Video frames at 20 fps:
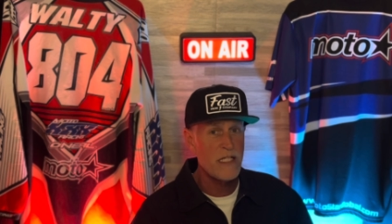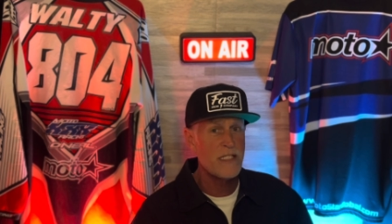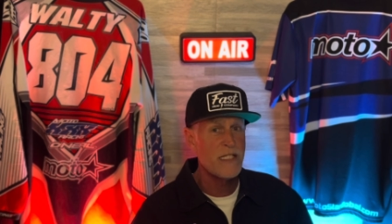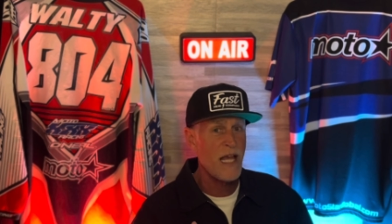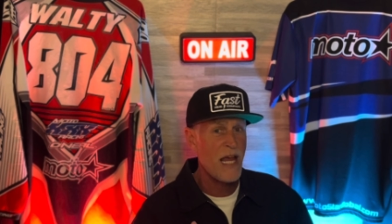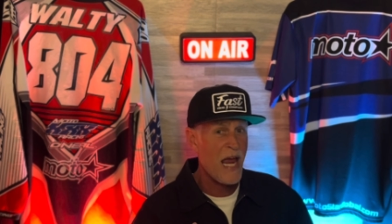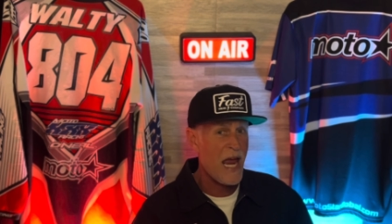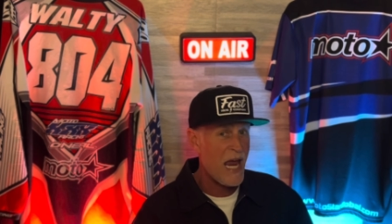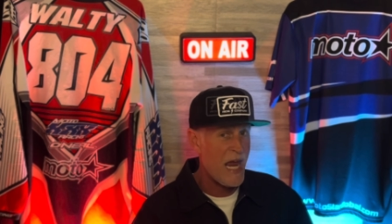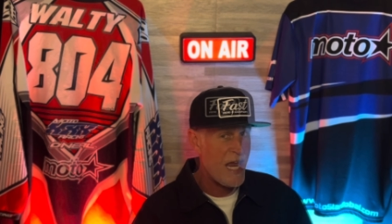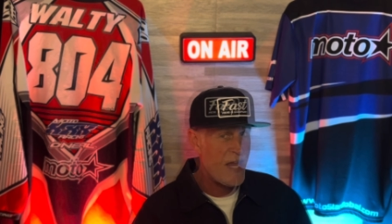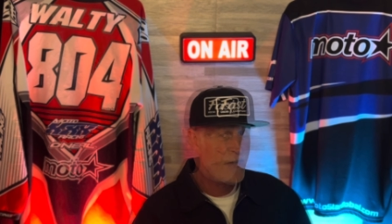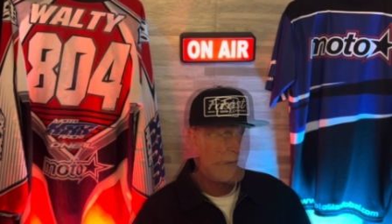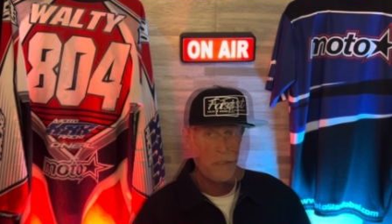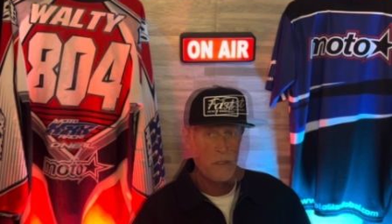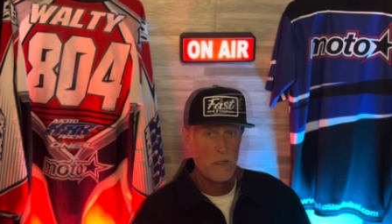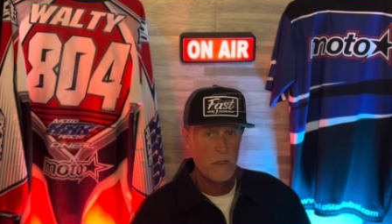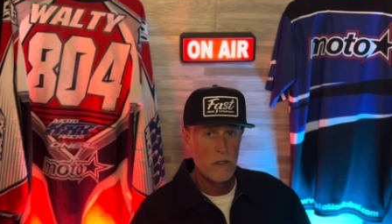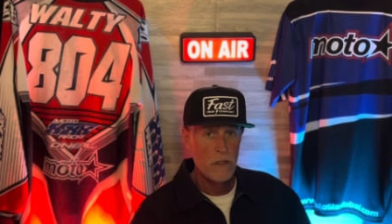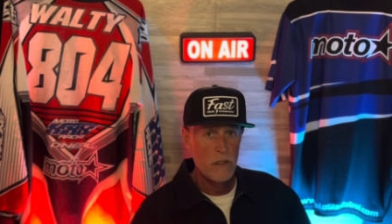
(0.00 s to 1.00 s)

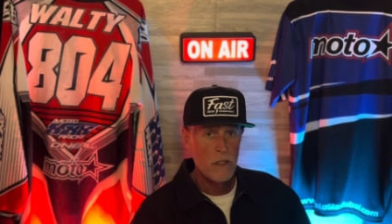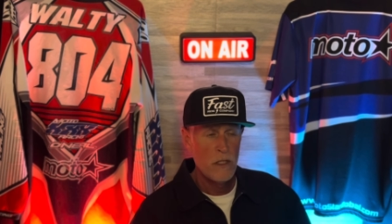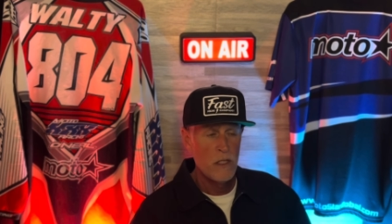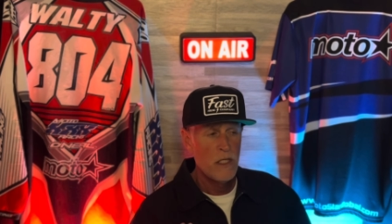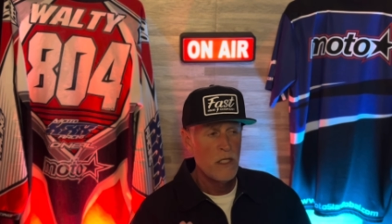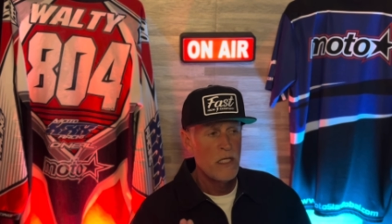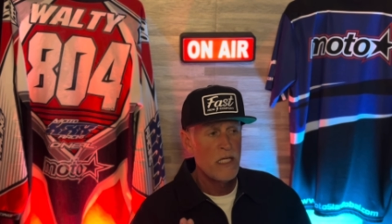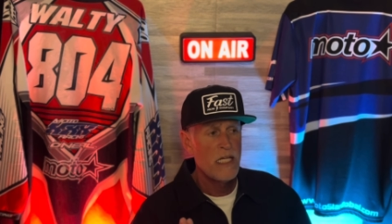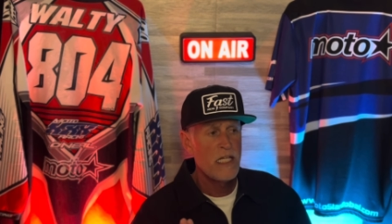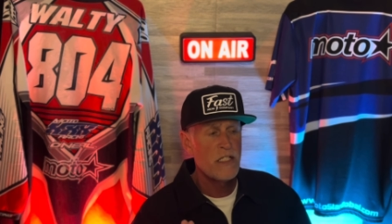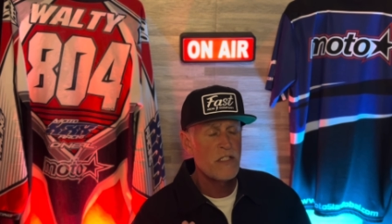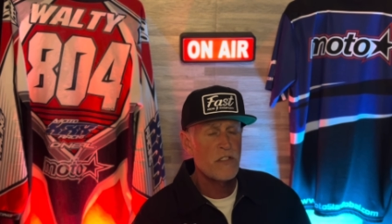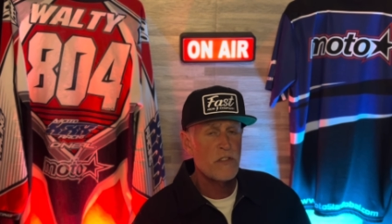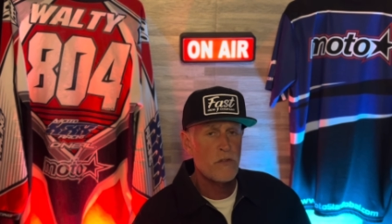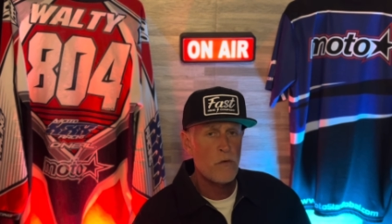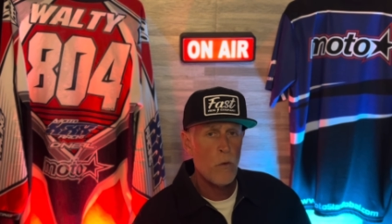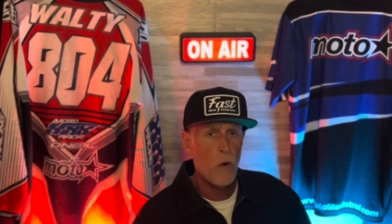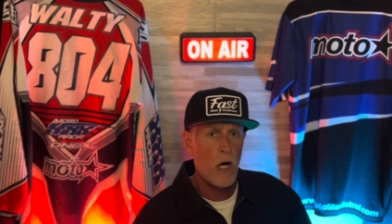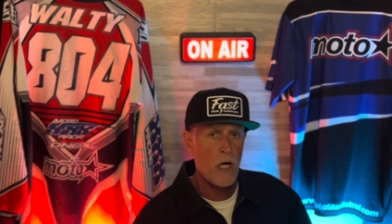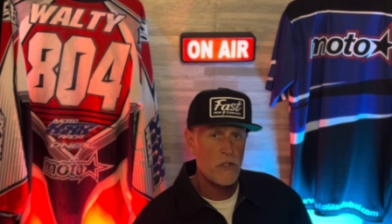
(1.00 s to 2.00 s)
handily, he
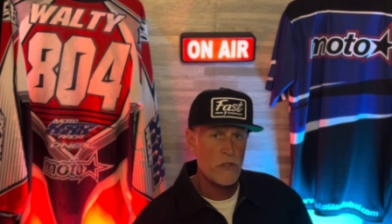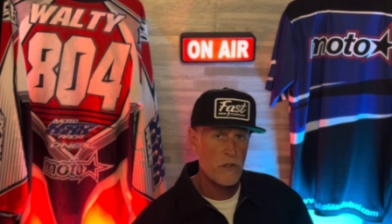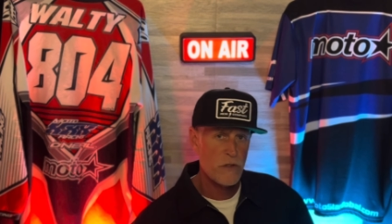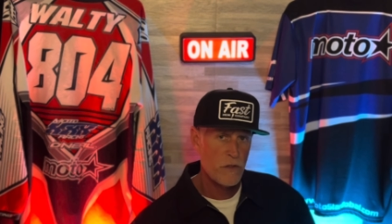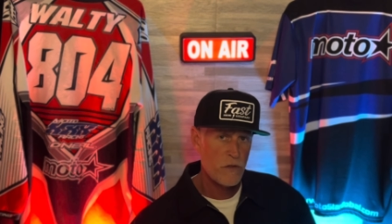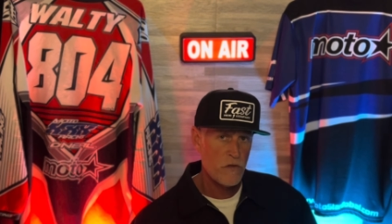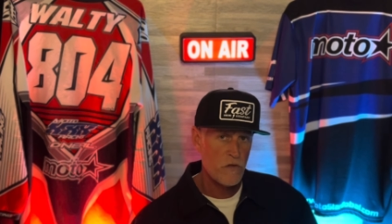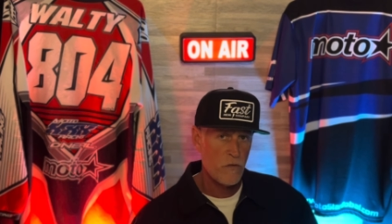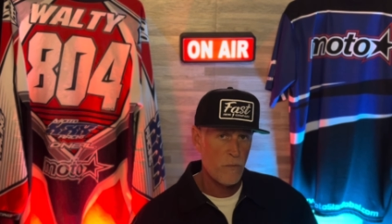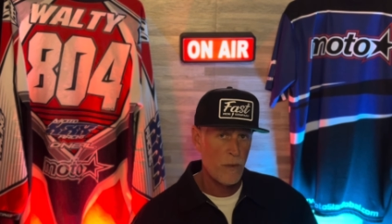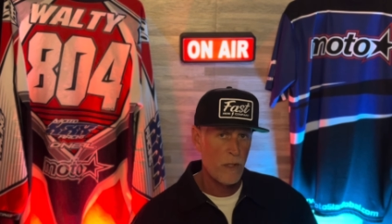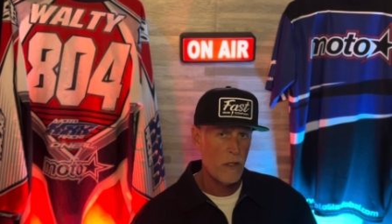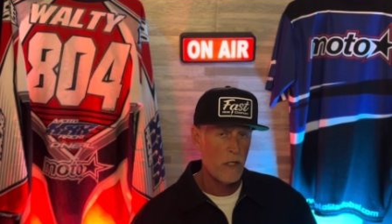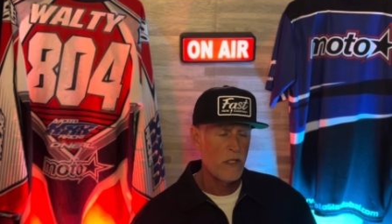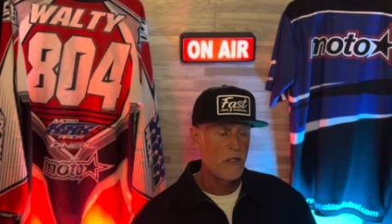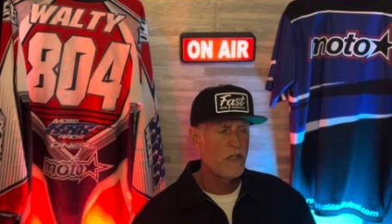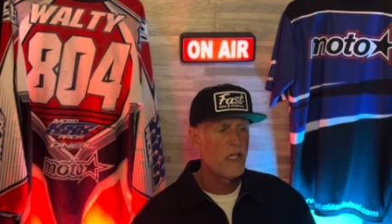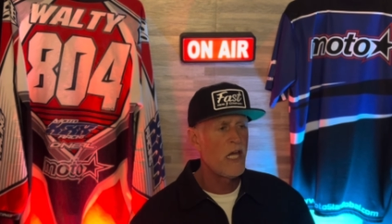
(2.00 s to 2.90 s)
squashed their spirit.